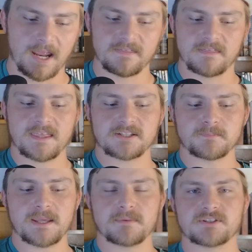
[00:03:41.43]
And this
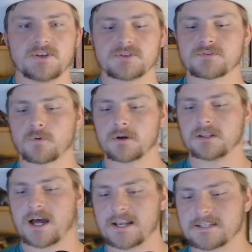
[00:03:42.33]
meme is used for a
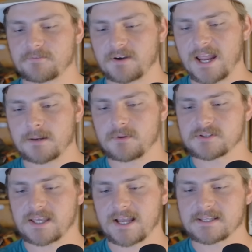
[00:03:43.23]
lot of different
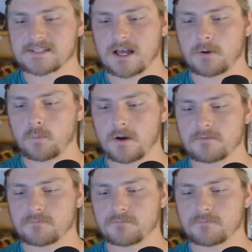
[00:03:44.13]
animals. Like I saw one